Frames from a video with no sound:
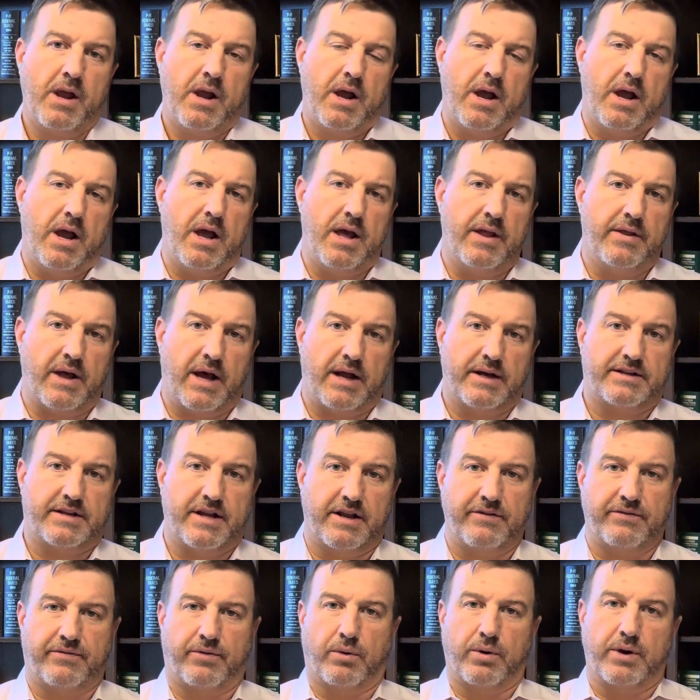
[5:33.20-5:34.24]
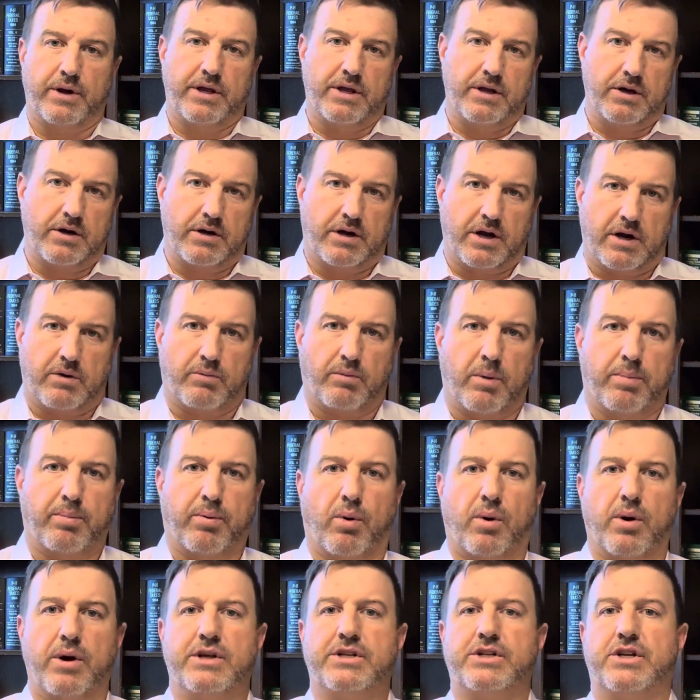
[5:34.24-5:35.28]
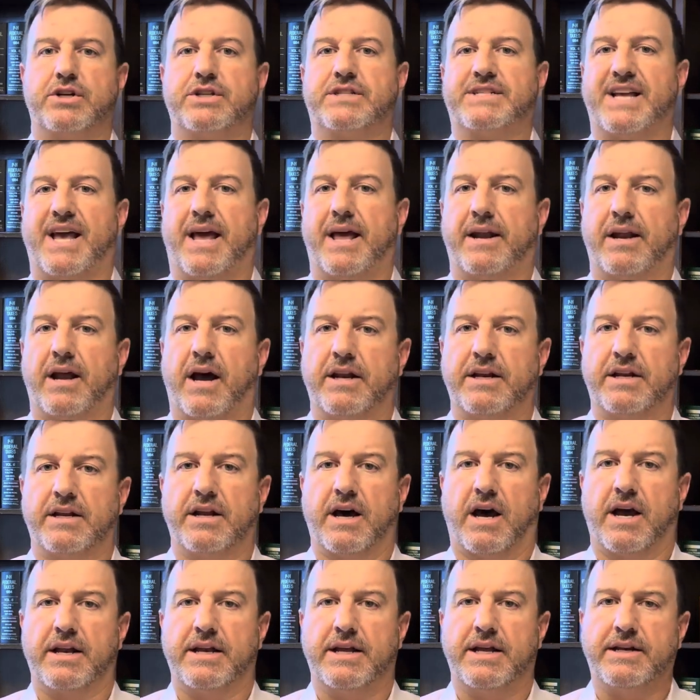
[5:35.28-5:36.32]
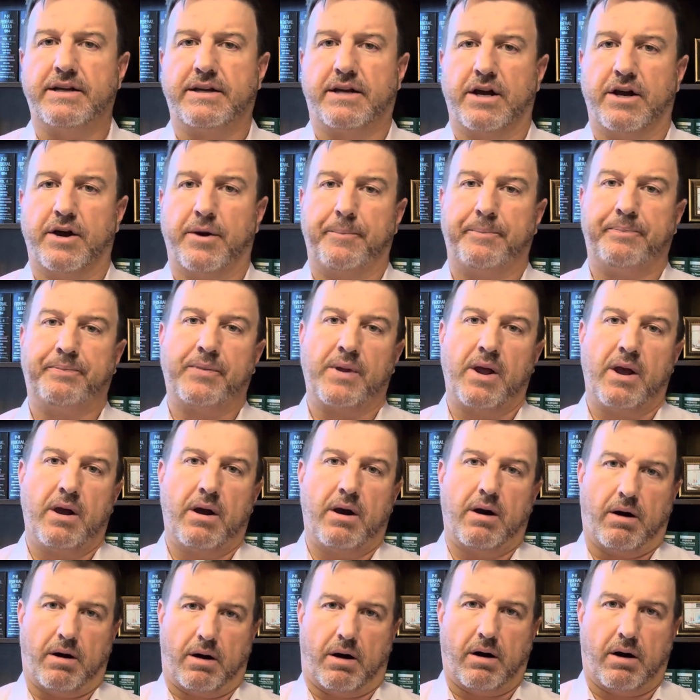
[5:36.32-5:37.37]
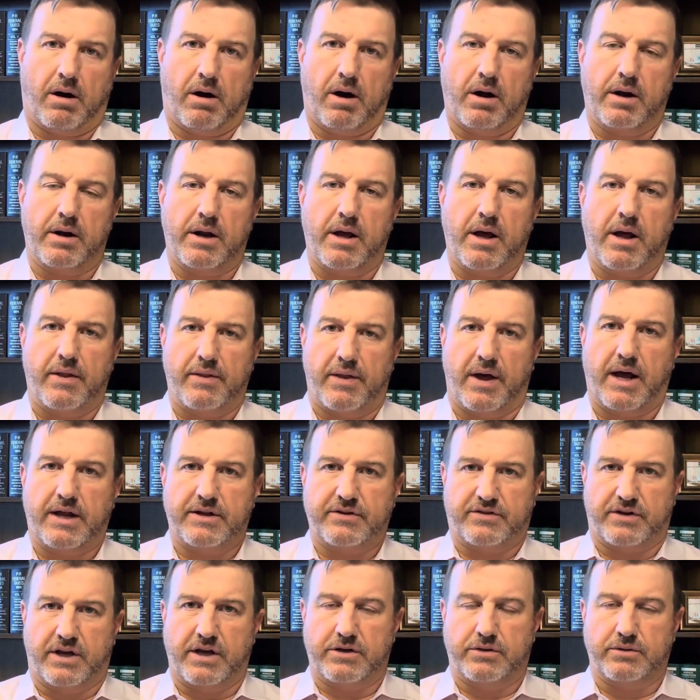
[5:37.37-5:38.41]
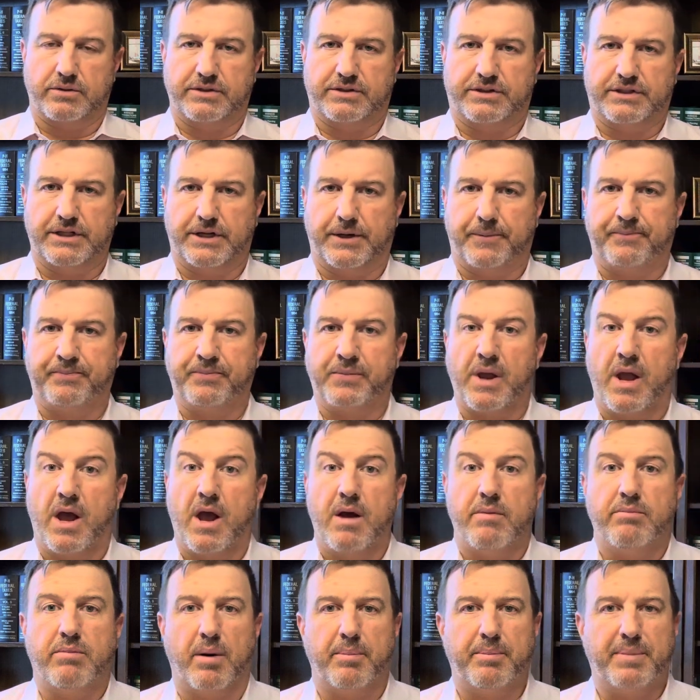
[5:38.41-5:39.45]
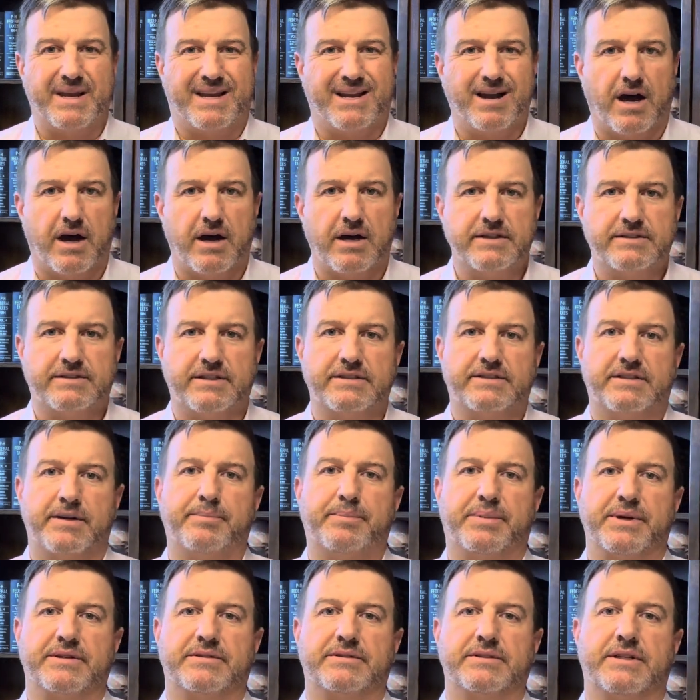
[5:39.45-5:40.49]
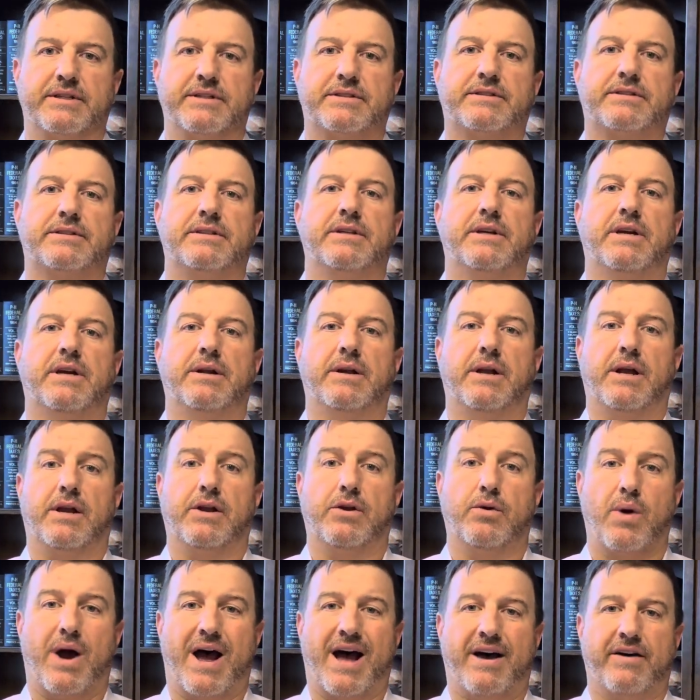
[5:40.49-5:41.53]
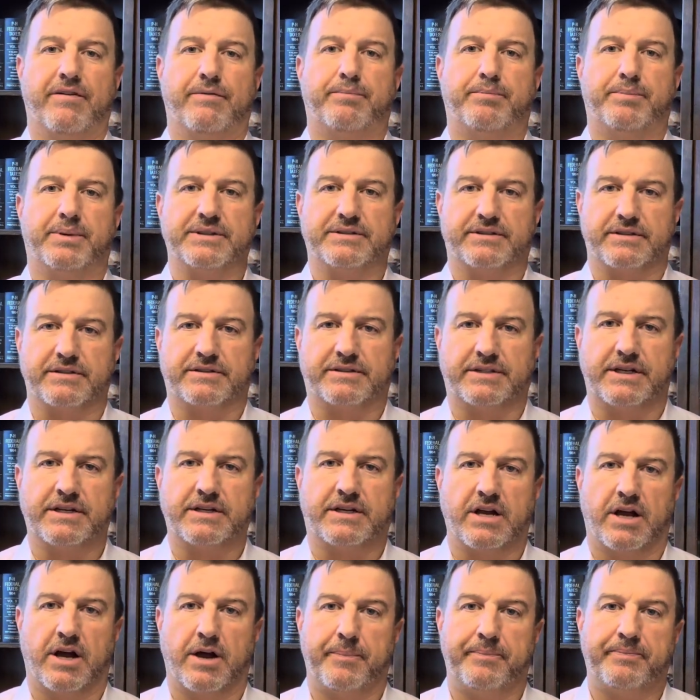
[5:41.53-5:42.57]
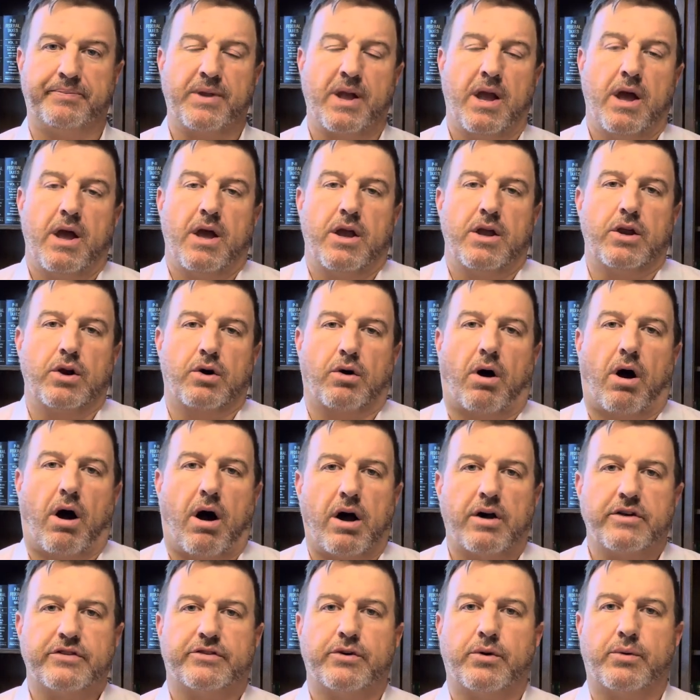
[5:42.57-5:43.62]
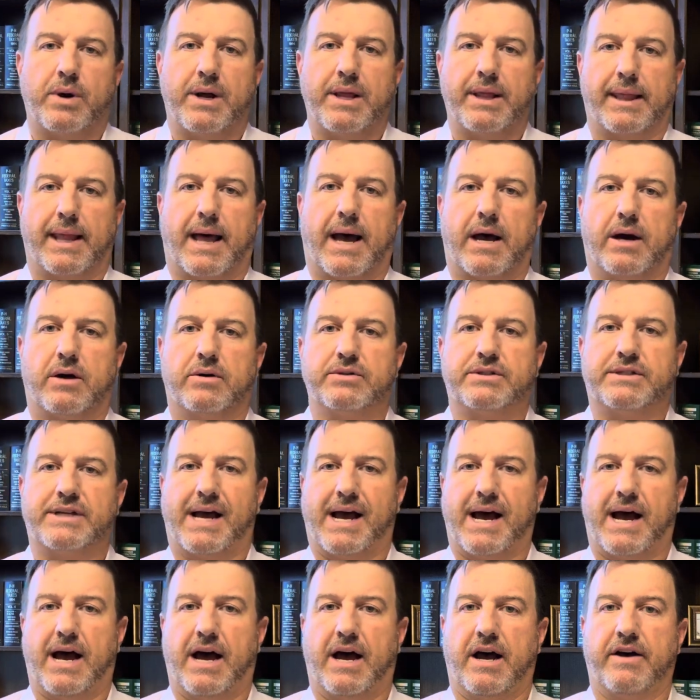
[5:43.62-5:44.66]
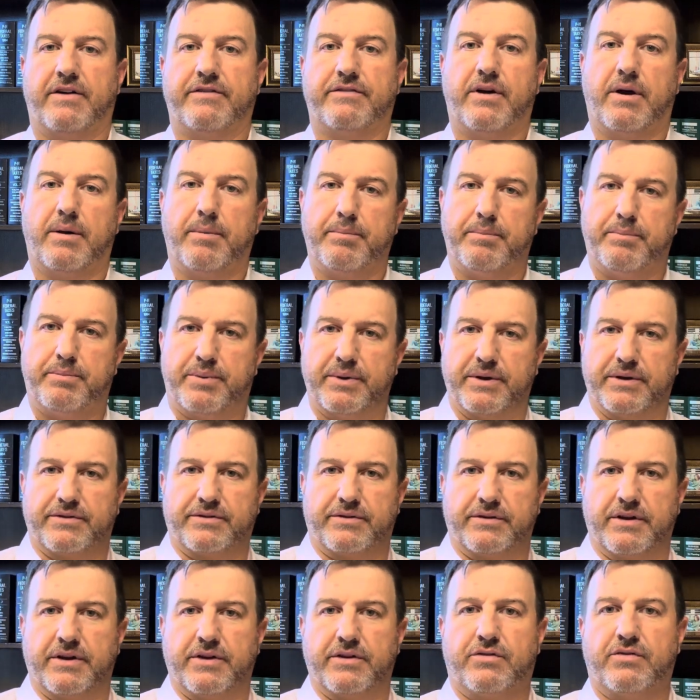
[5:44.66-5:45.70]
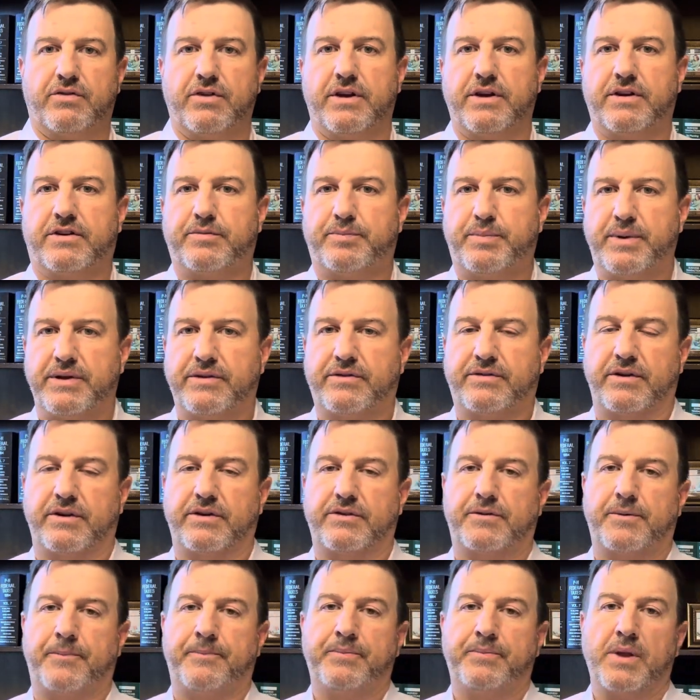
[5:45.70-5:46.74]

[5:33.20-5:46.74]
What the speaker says: And that 1040, you're going to report your 1099 income on that Schedule C. But because it's a business and that you have business income, you're also allowed to have business expenses.